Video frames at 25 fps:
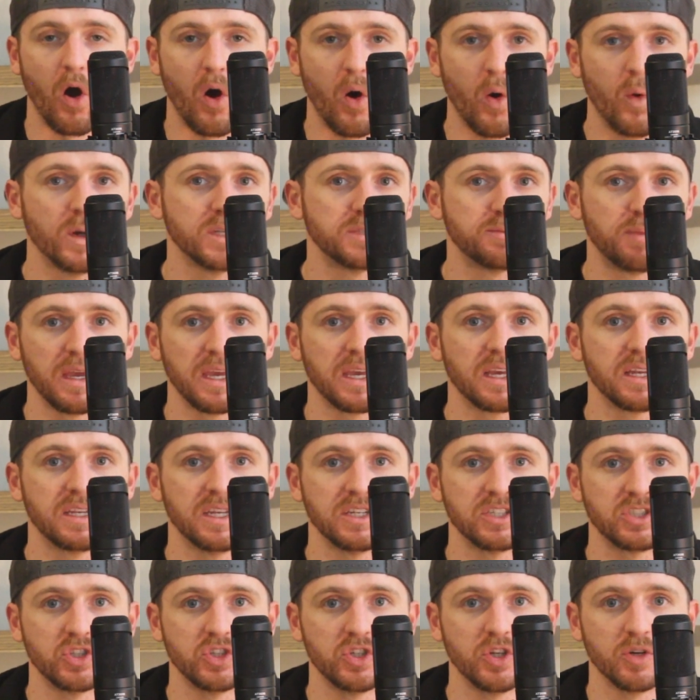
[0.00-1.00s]
always paying
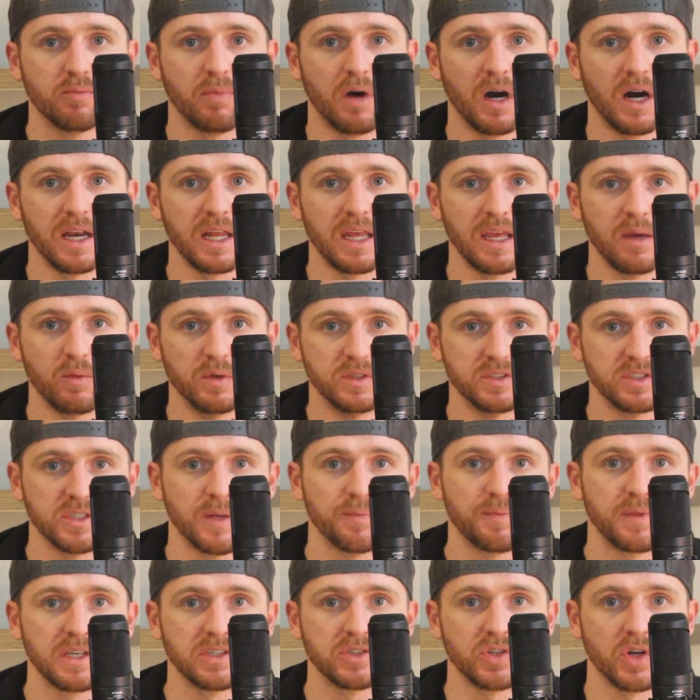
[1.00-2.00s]
attention to your body and when
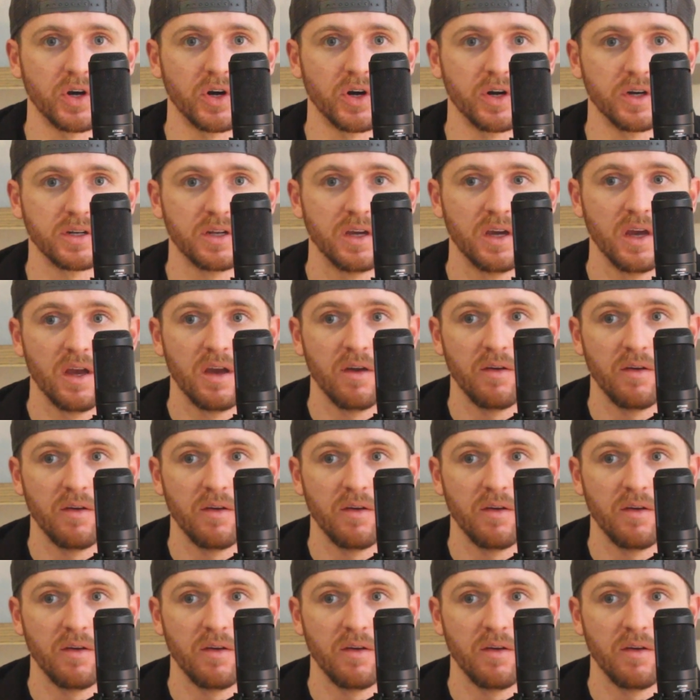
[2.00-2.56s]
something's hurt,